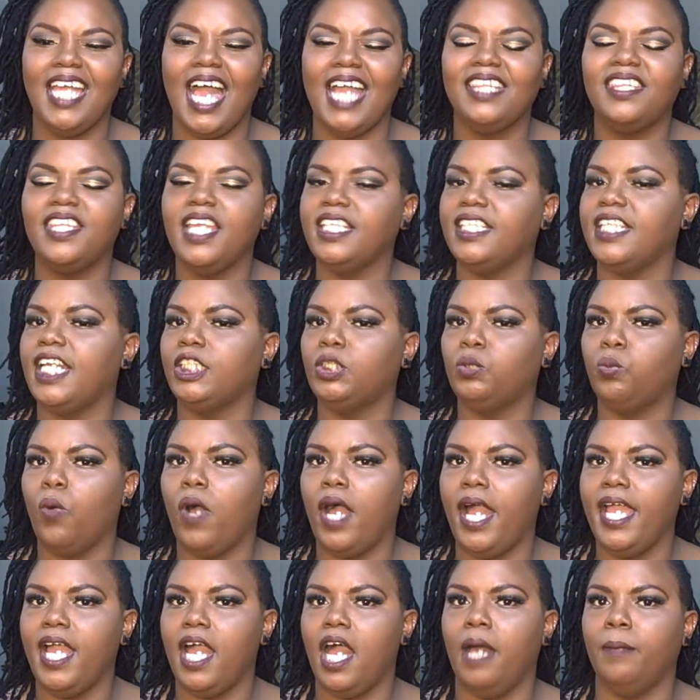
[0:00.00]
I think that's
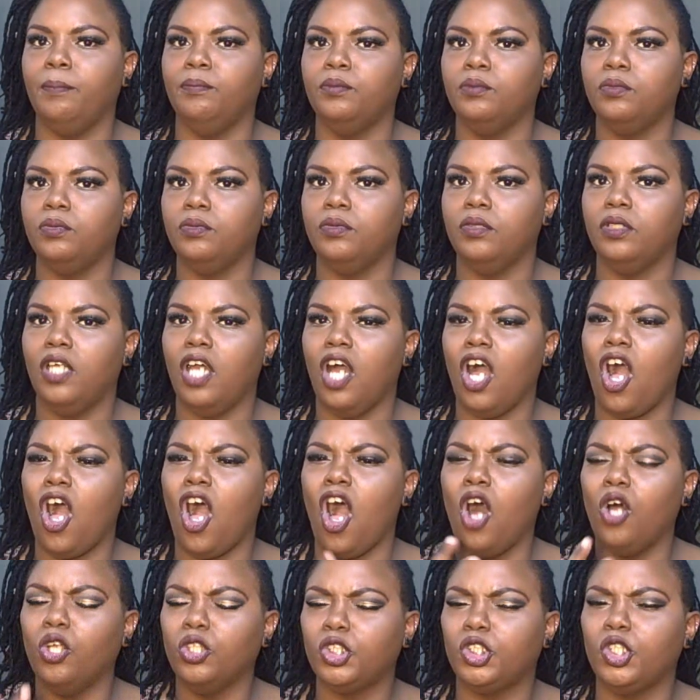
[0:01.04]
why I'm
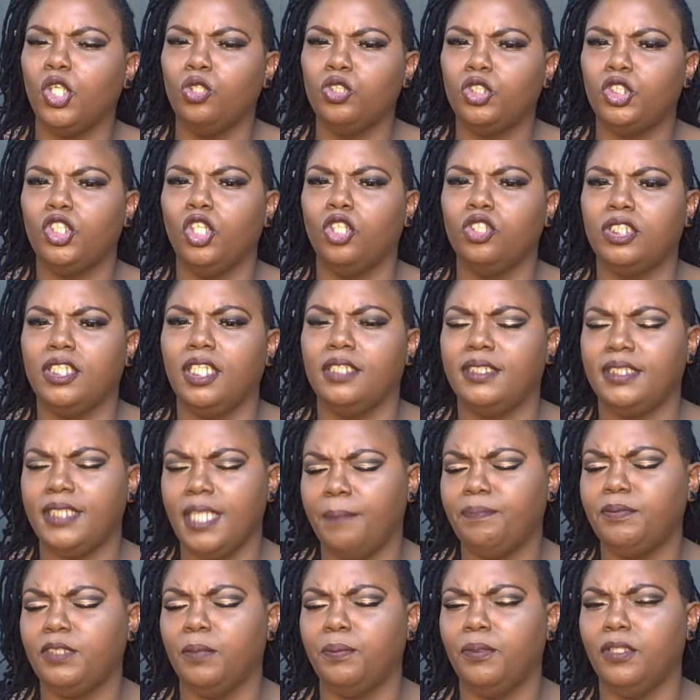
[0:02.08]
also so
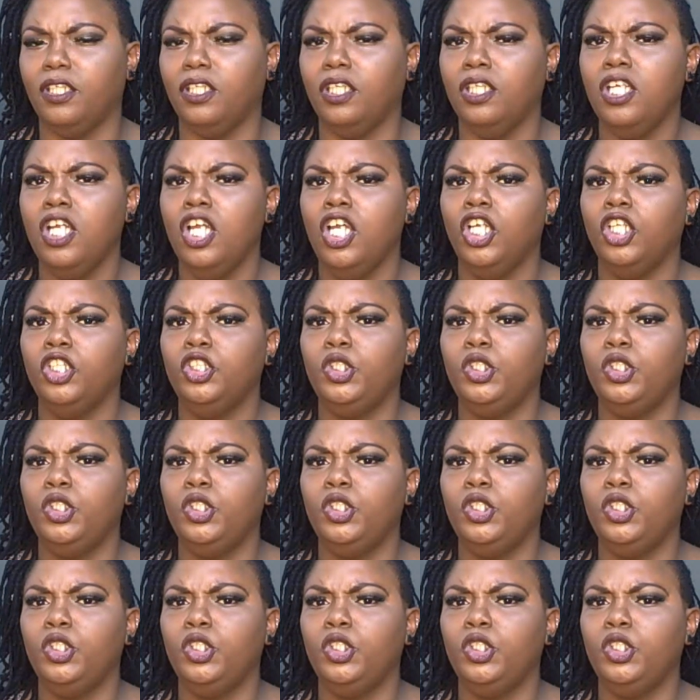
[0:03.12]
susceptible